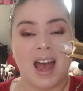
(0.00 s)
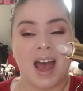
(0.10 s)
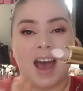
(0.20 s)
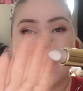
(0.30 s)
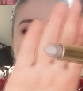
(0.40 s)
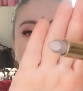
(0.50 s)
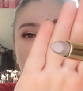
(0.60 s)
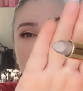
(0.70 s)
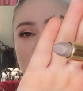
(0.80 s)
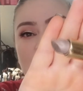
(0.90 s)
and
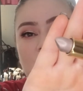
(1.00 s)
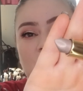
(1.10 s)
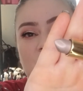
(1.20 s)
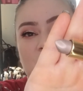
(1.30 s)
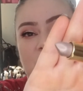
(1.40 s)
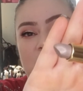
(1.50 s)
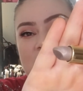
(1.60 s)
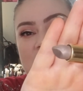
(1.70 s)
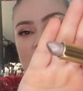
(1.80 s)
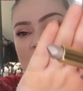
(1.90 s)
it was
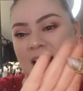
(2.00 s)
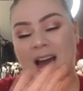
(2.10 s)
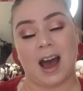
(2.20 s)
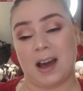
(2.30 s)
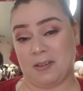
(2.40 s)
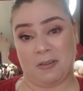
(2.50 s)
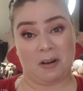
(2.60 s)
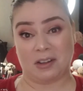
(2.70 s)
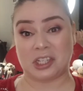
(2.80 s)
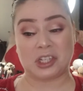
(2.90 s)
just, I don't know,
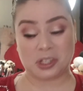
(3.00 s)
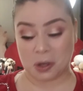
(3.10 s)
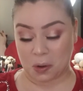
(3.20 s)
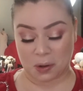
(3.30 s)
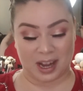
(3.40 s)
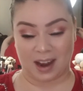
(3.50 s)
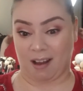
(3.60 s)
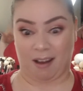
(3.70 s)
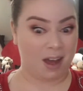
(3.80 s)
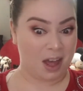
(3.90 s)
so
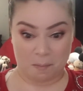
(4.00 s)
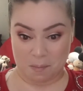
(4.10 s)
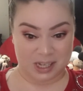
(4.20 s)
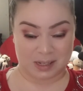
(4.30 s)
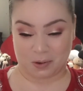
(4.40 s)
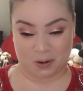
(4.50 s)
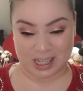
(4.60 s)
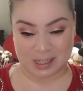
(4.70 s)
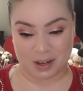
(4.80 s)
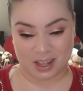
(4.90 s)
like
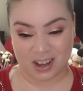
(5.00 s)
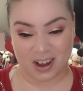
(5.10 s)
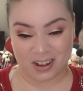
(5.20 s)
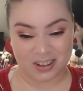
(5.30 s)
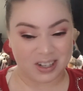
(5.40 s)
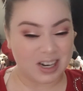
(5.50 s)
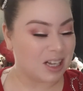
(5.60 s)
mesmerized by the color.